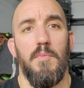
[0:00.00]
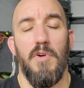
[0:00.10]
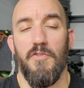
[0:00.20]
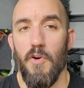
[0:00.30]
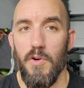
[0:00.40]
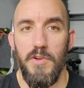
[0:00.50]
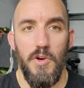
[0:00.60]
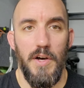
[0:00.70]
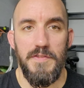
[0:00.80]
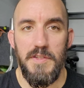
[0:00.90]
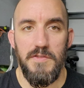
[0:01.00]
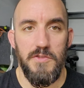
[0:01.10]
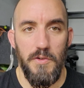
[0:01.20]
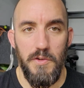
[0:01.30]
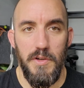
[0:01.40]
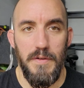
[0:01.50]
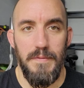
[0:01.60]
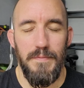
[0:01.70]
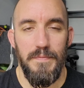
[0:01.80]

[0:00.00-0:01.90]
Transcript: But Volkanovski's so good.